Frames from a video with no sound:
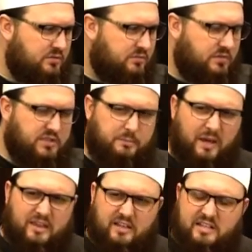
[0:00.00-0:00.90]

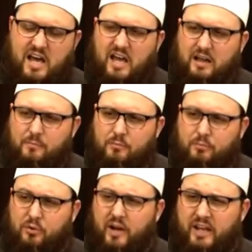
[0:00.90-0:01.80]
spend the time
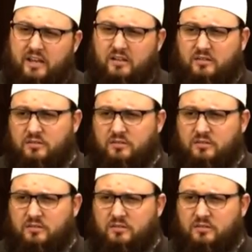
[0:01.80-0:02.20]
praying,